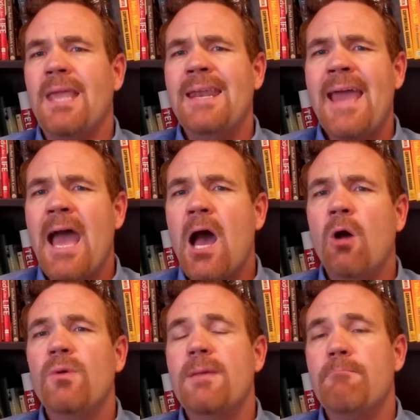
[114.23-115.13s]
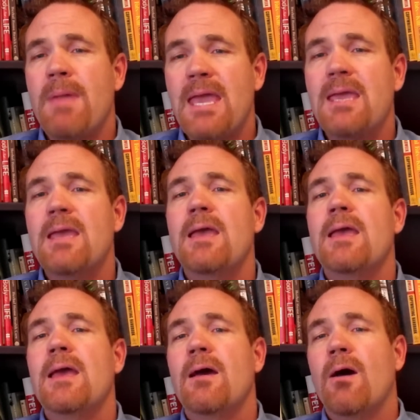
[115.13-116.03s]
and how it may
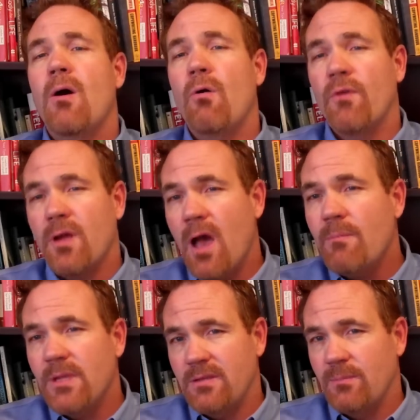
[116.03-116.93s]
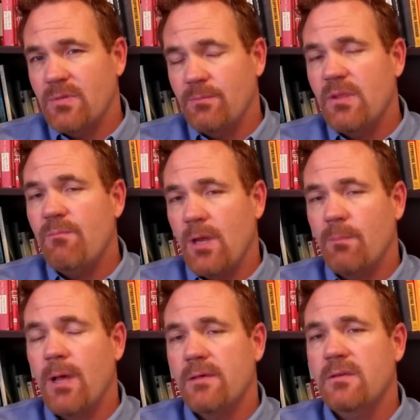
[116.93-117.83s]
overcome the symptoms of
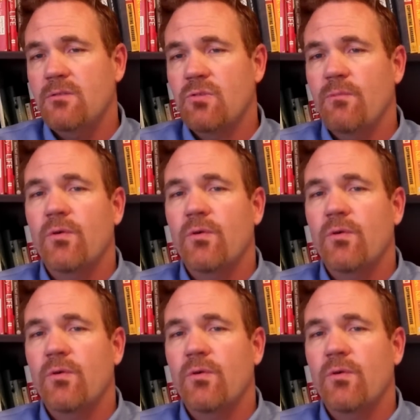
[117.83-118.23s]
metabolic syndrome.